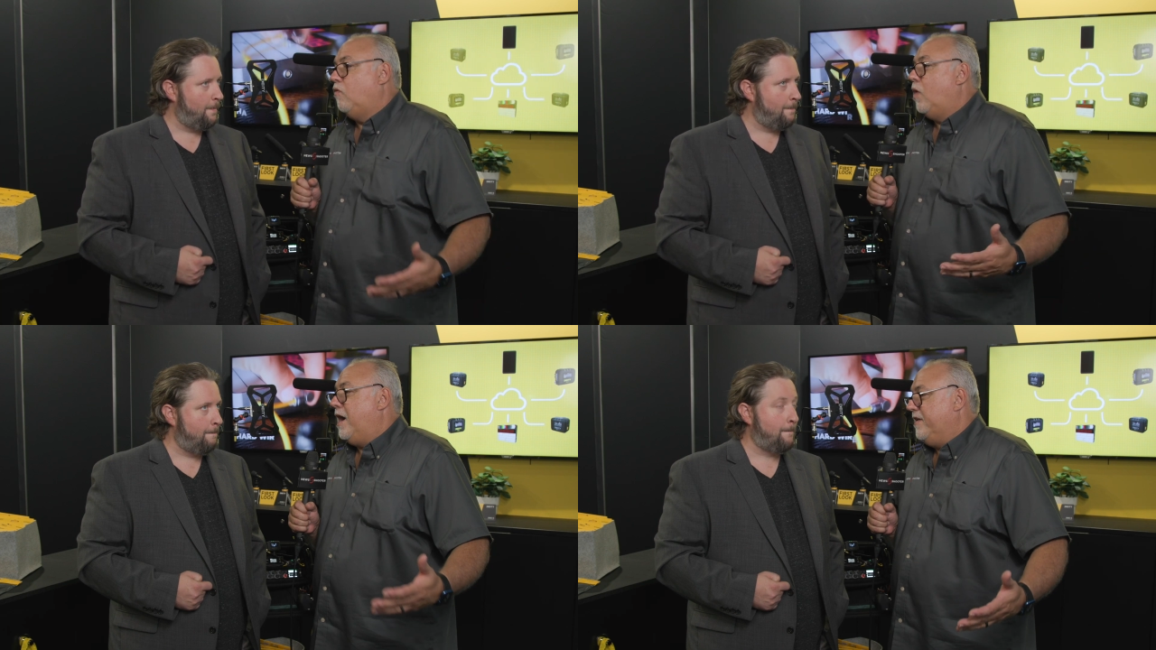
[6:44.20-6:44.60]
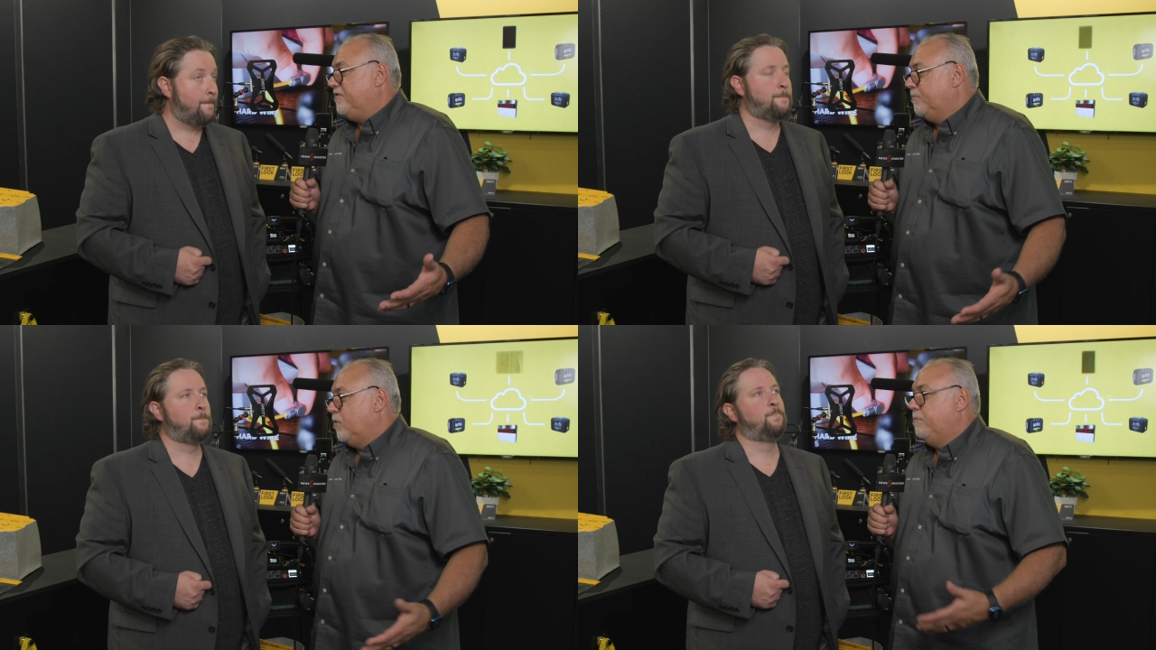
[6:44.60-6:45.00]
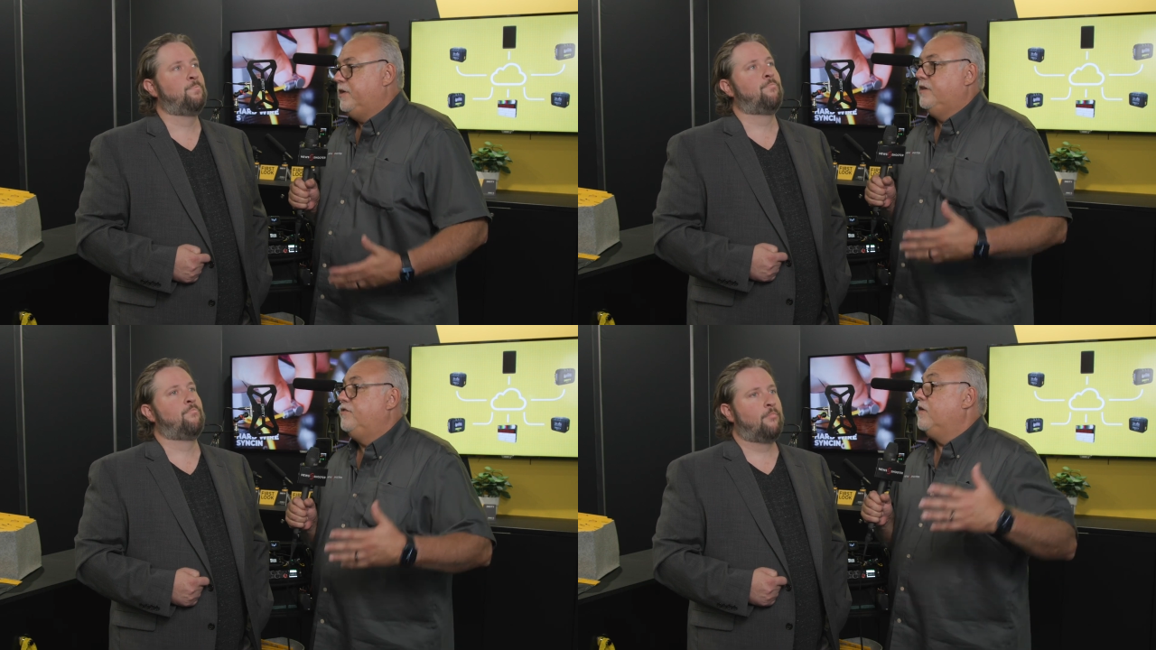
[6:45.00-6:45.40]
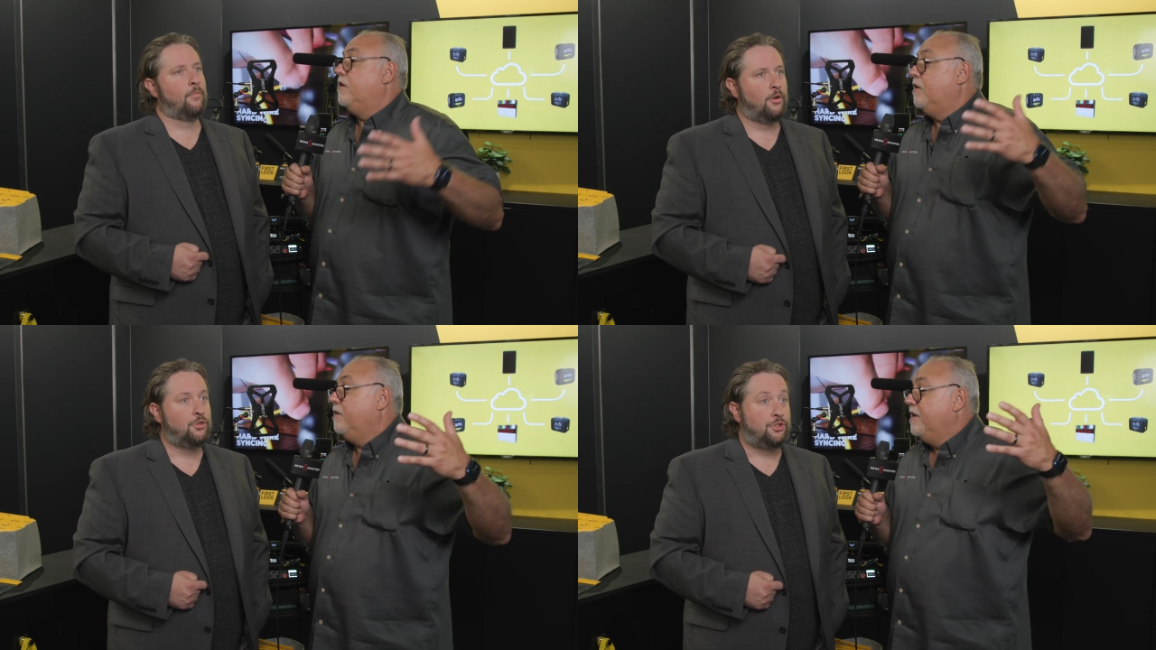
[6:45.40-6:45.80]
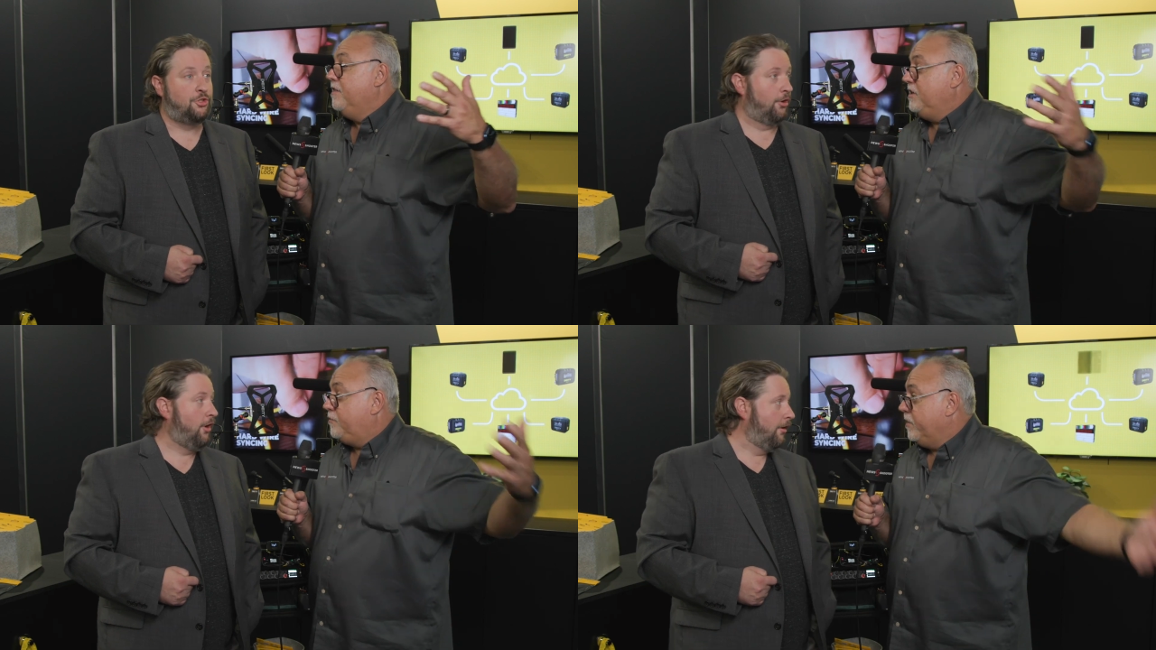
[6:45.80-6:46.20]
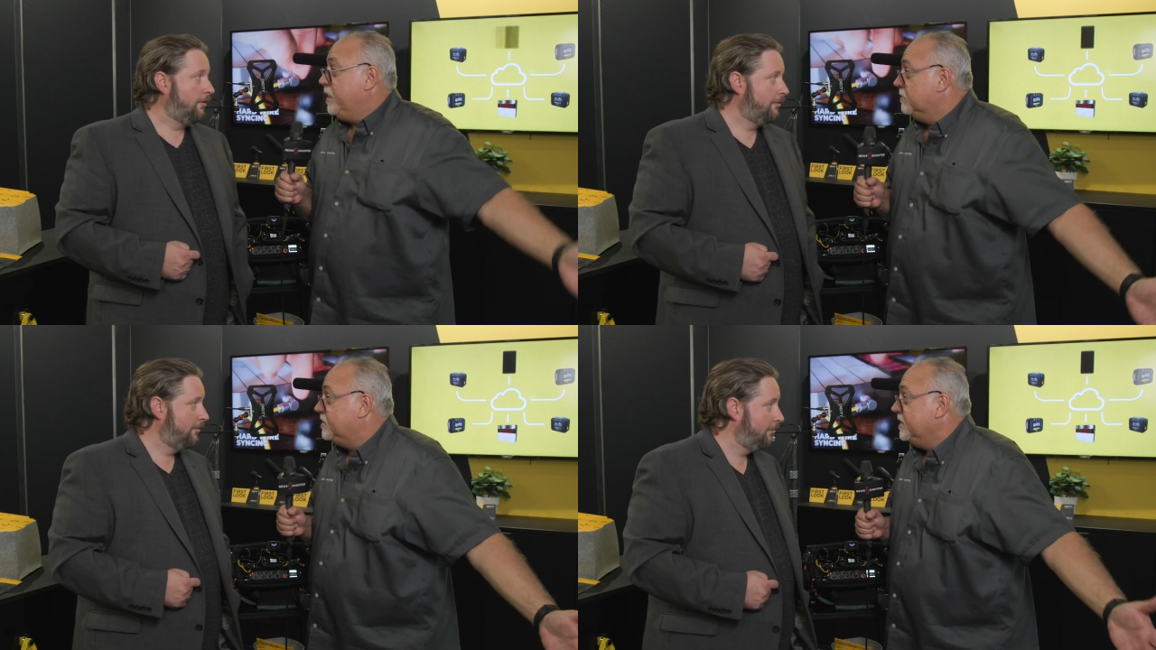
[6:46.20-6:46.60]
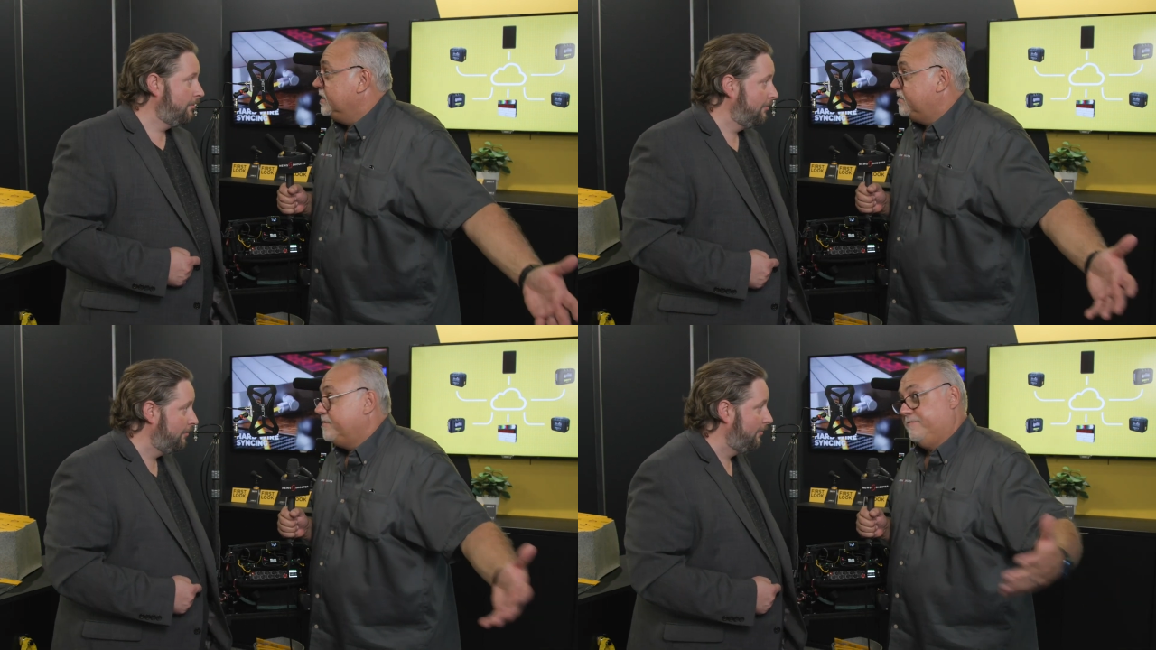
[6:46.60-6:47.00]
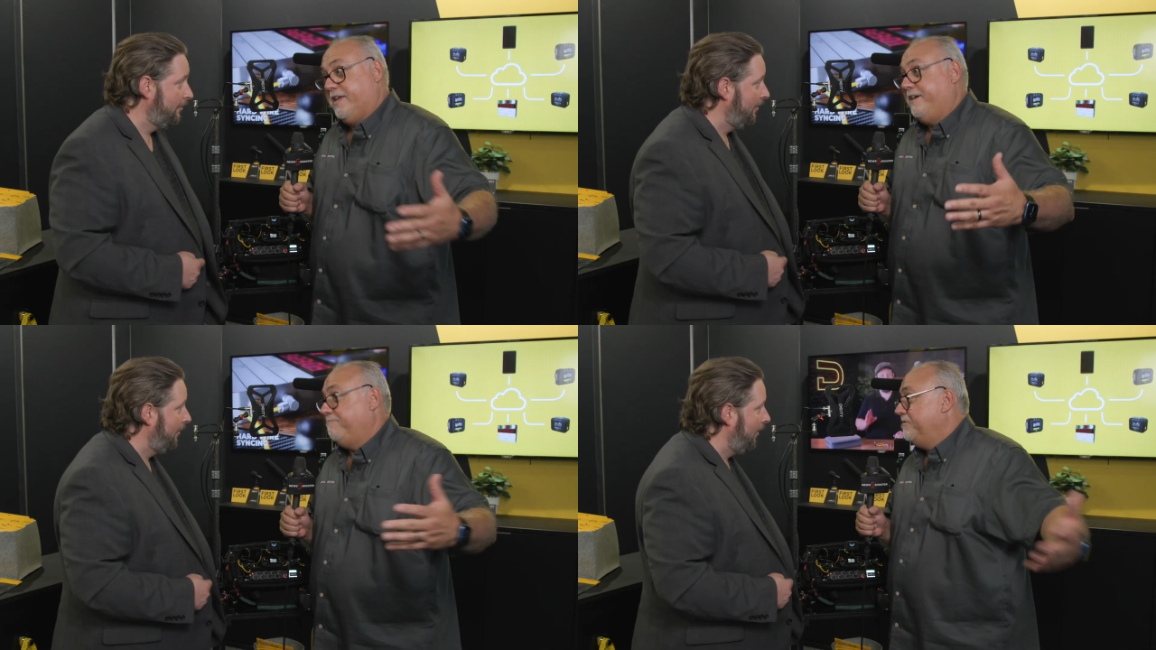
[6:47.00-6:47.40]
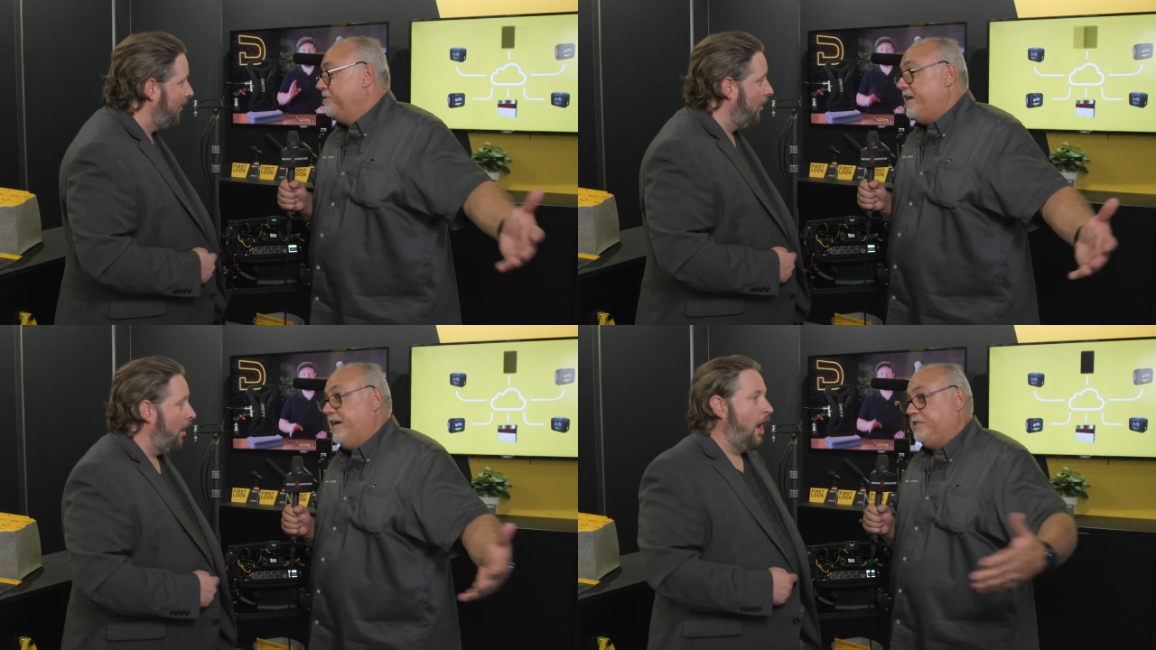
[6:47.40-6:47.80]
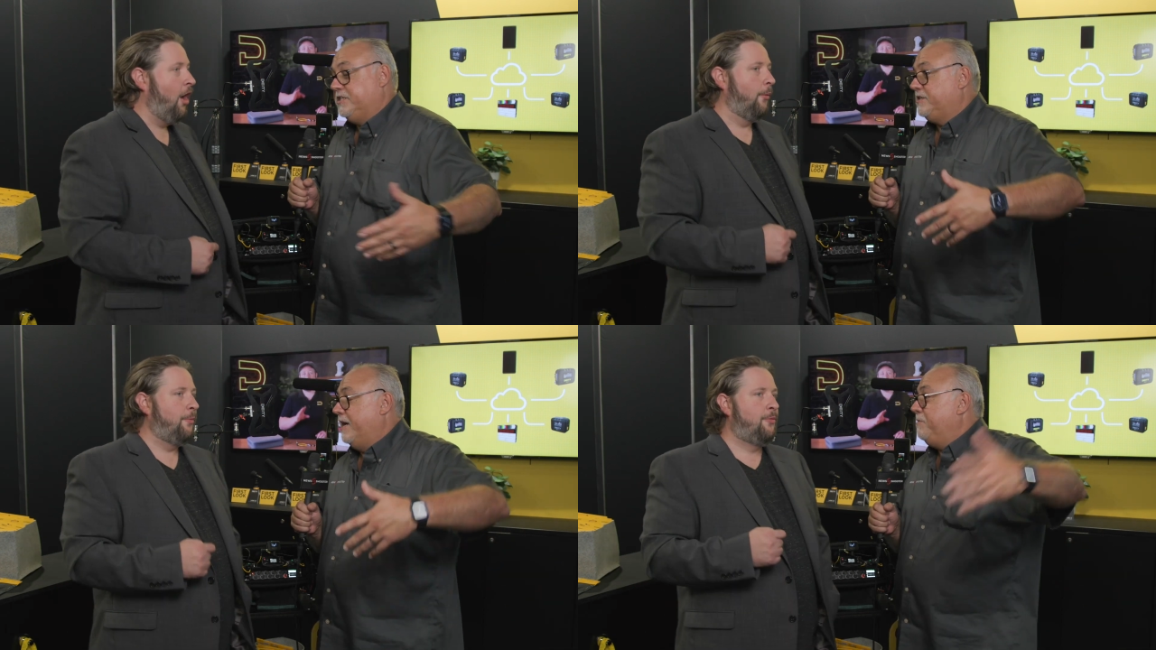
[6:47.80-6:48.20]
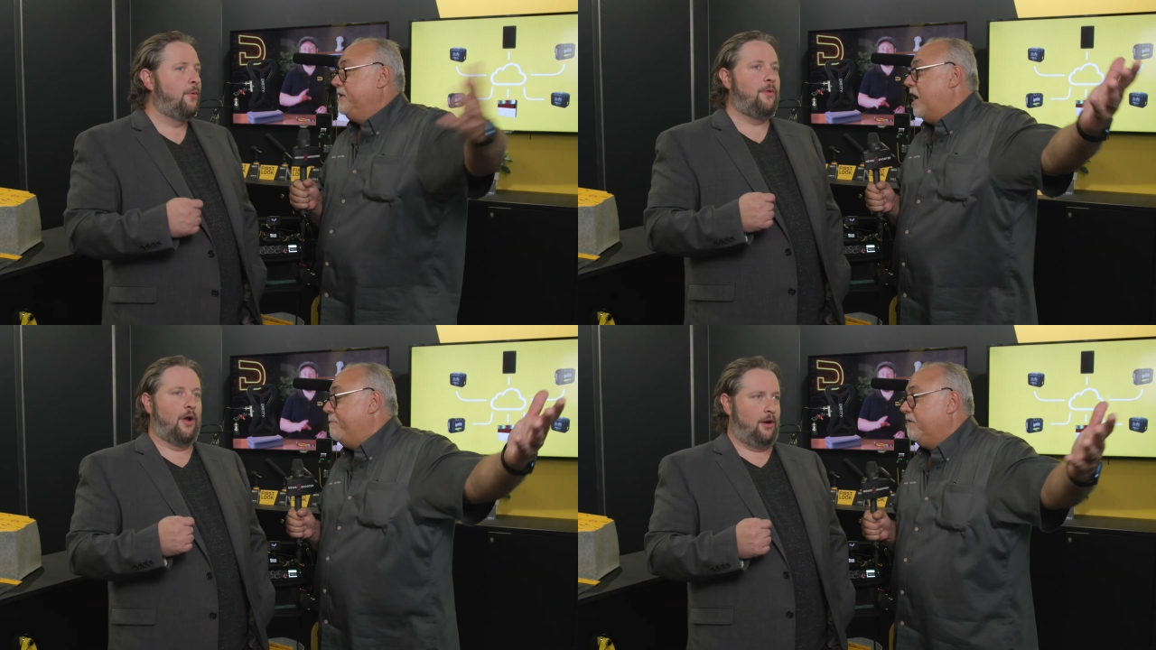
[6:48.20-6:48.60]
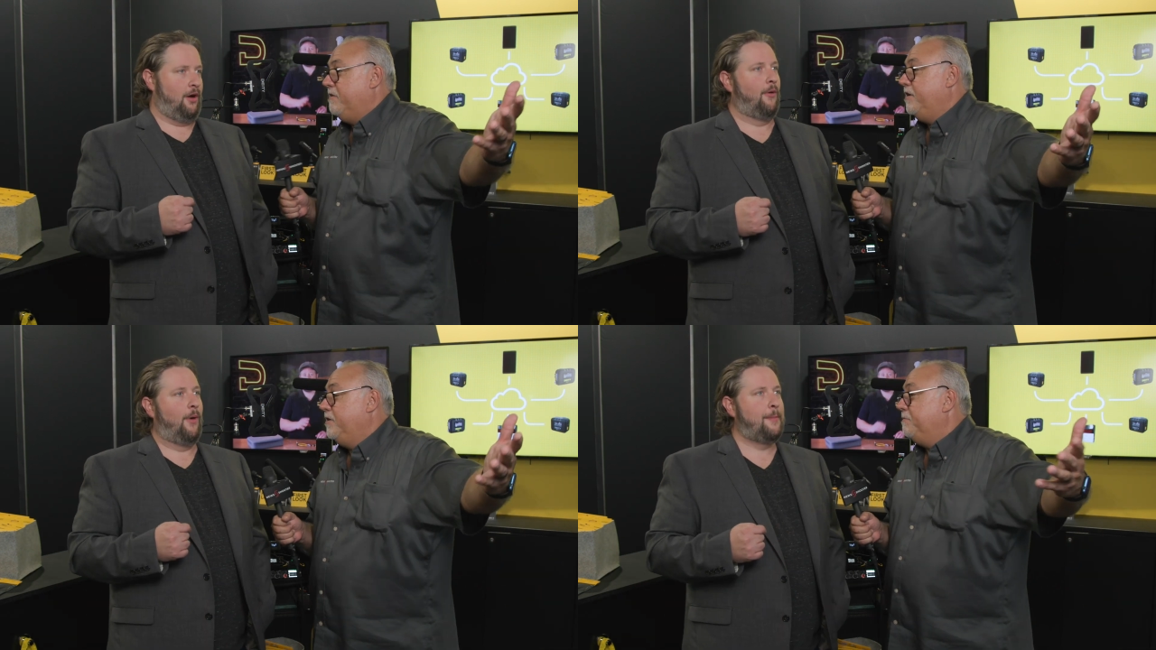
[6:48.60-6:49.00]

Speaker 1: of why that's important because there are sure. these frequencies like you can't just oh. like be hopping around. Oh, you